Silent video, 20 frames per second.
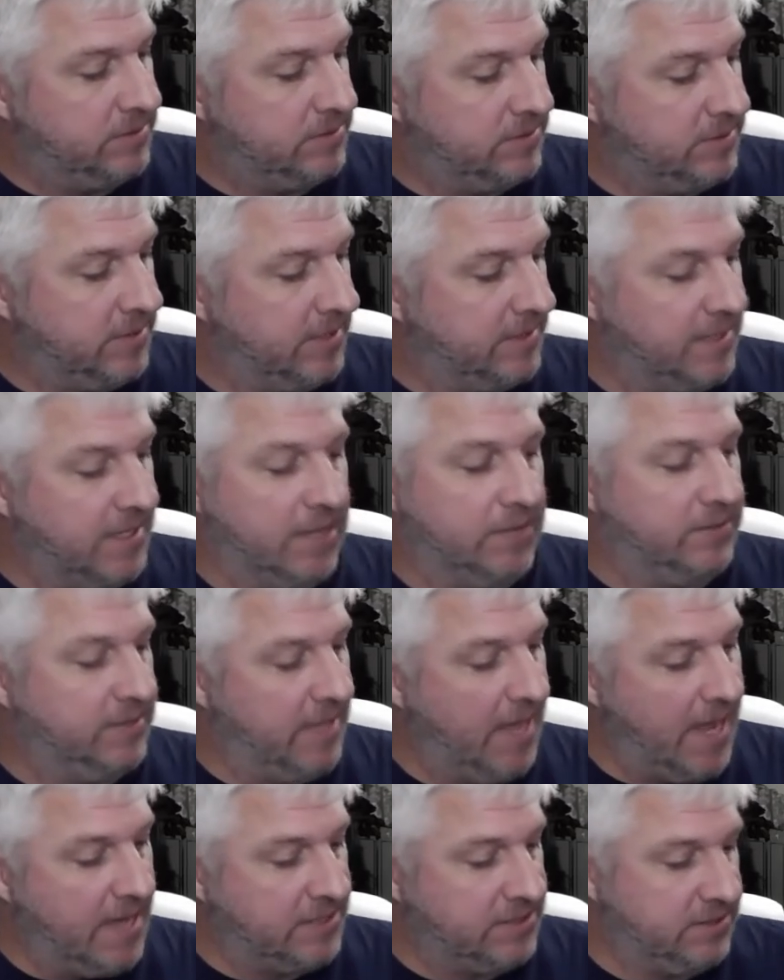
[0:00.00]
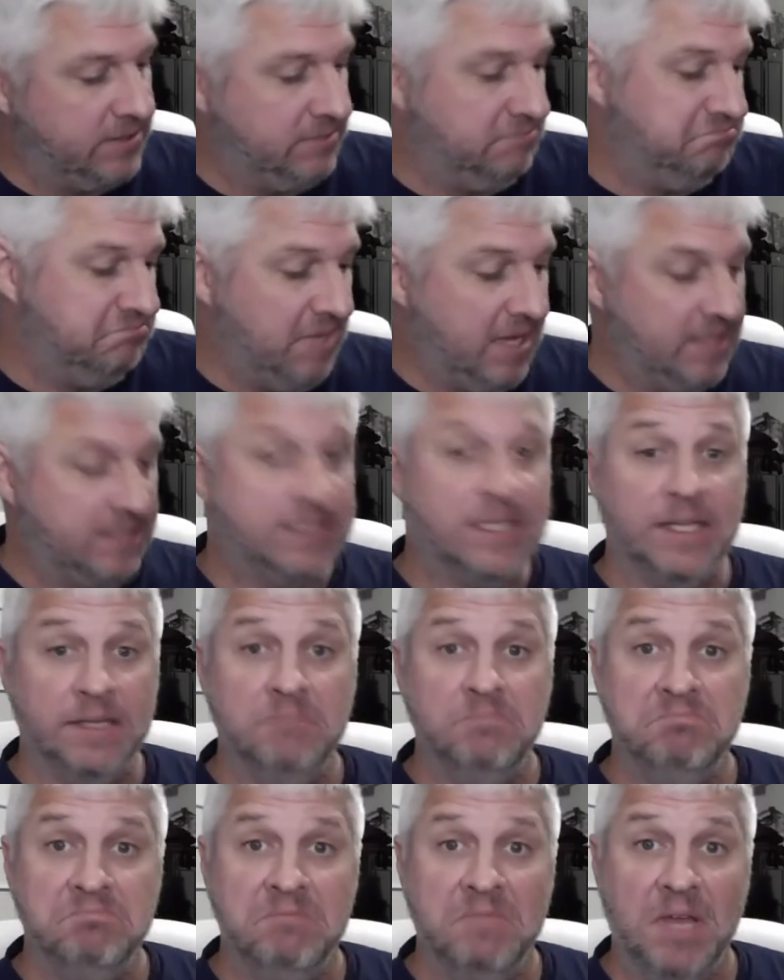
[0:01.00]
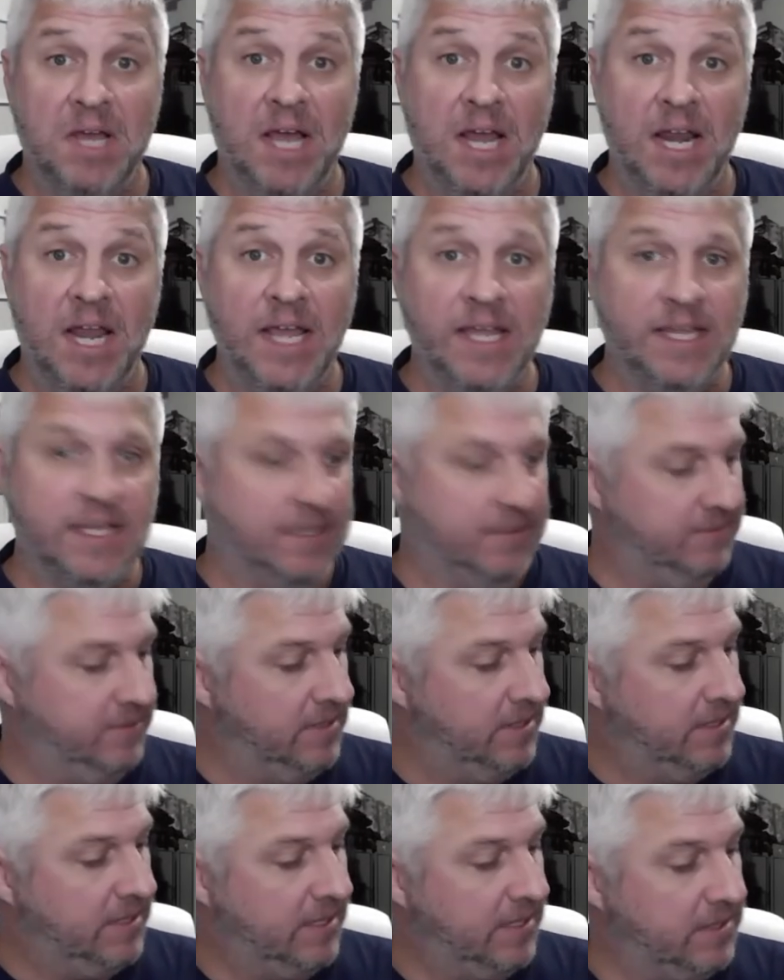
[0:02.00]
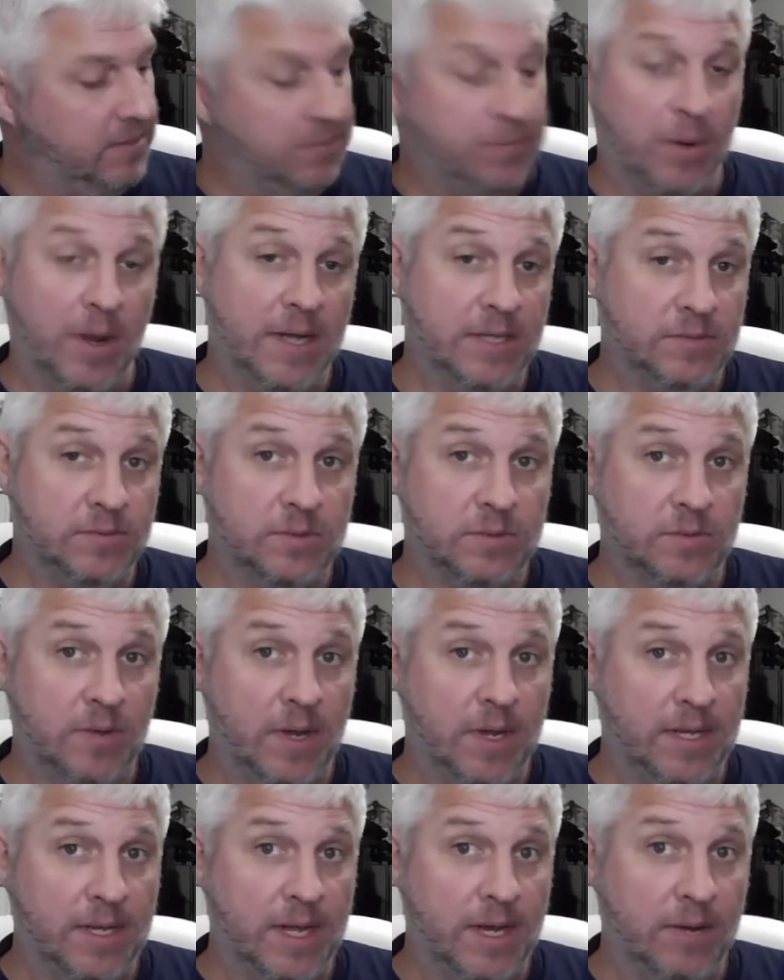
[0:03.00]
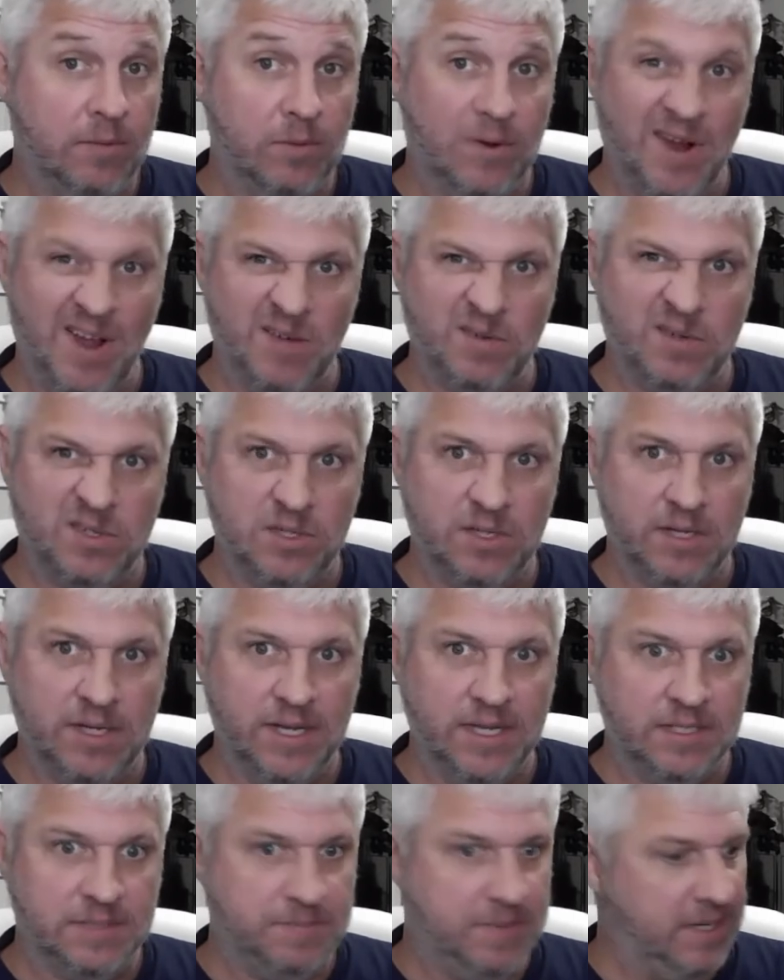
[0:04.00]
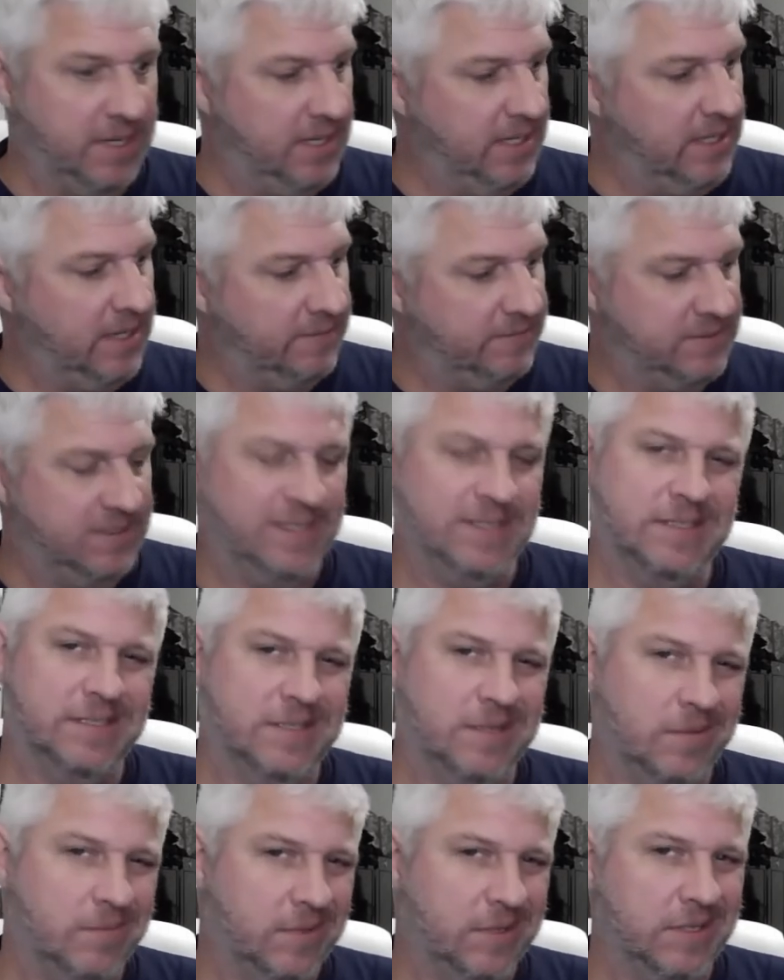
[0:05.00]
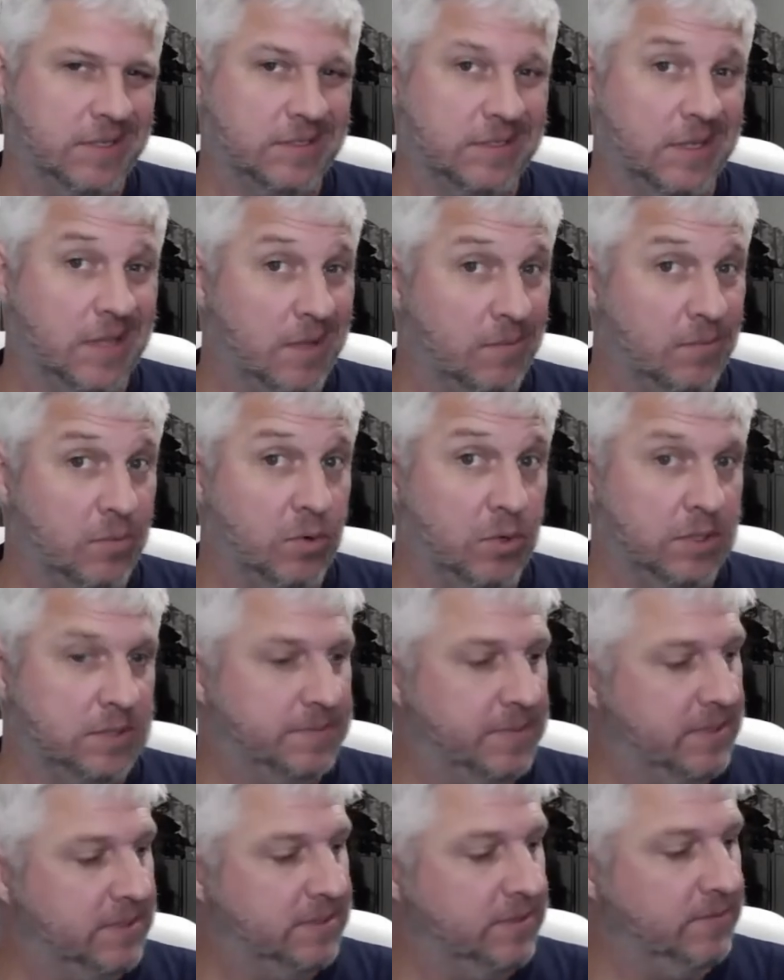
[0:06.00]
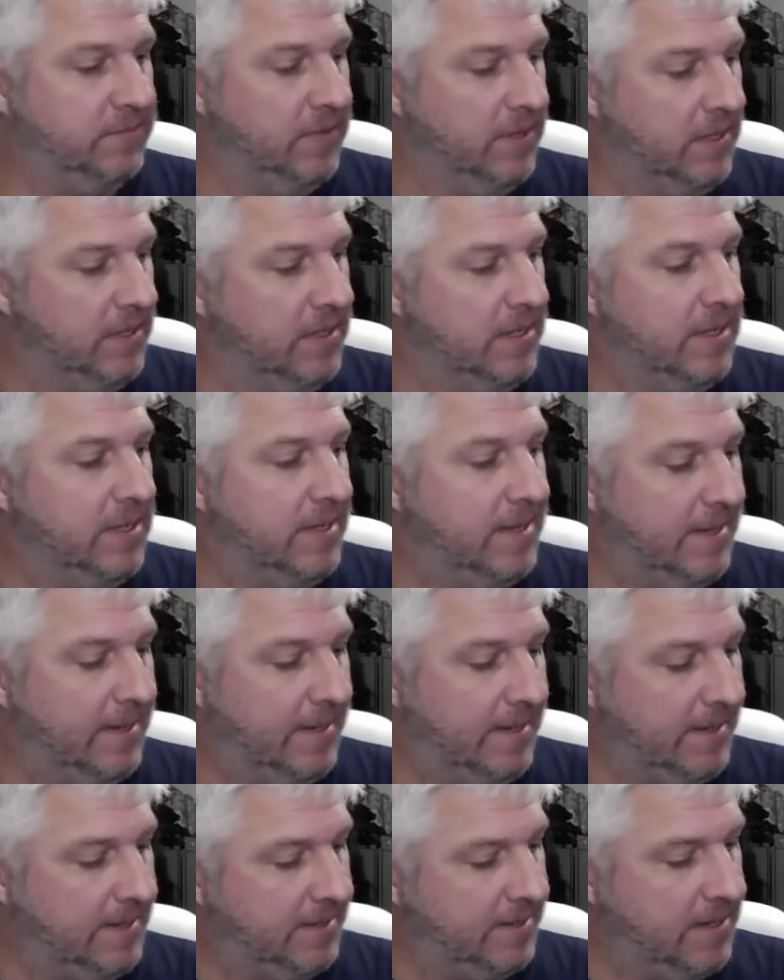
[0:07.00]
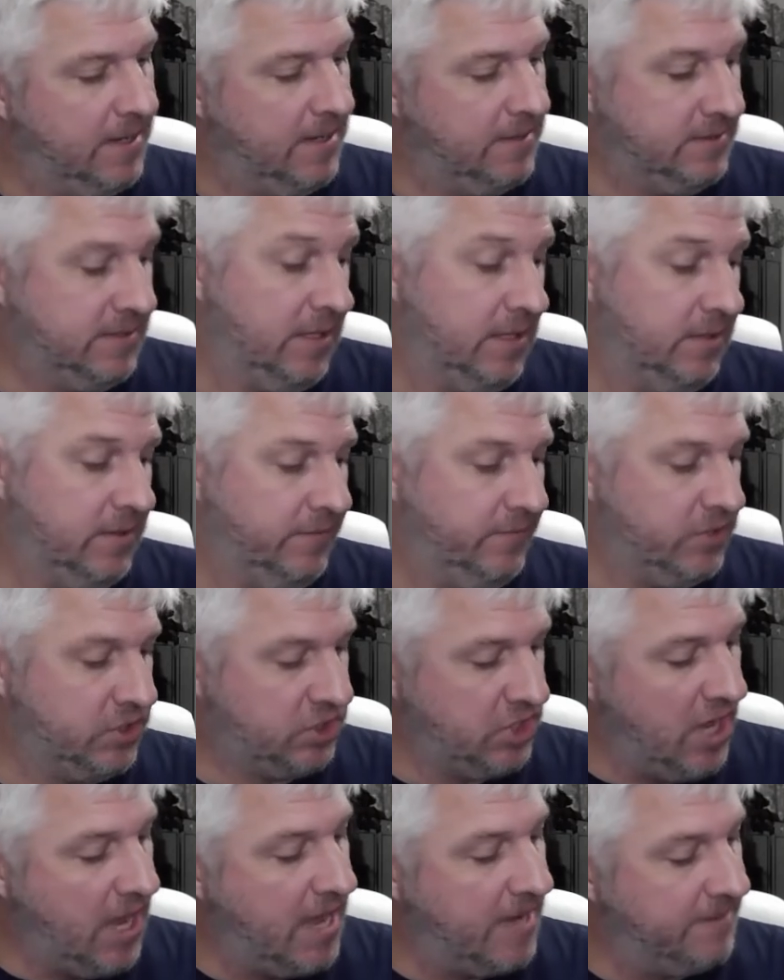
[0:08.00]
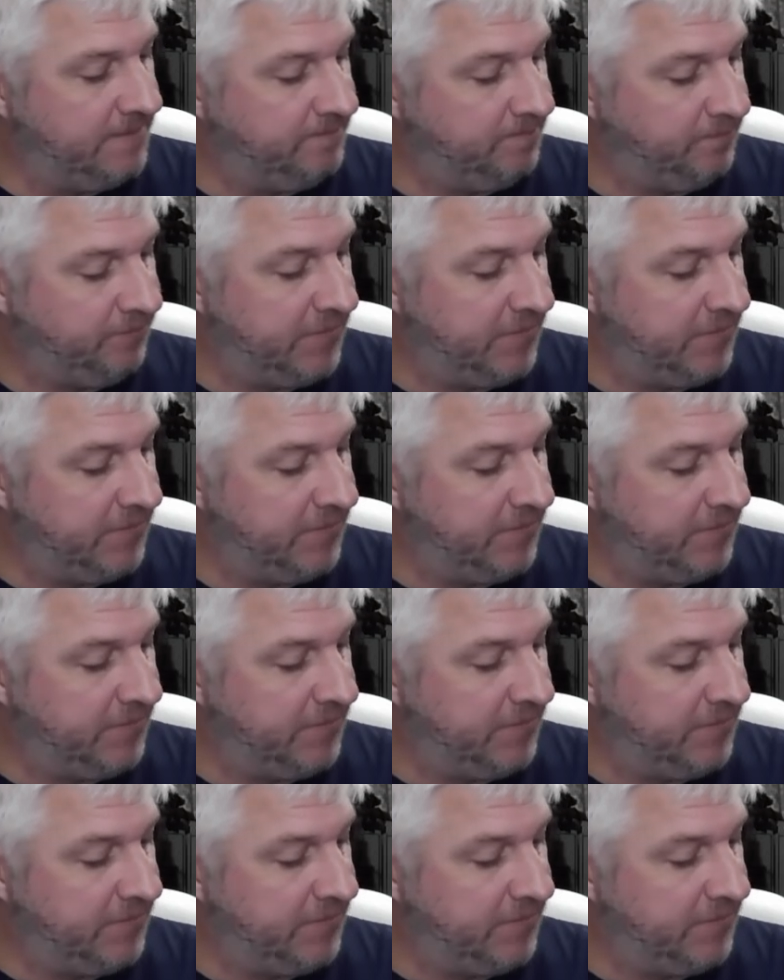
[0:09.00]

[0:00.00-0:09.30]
checked out the action. I said, I like it. And the price was right kind of where I was looking at spending. I've seen some of these a lot more expensive. And I said, I'll give it a shot.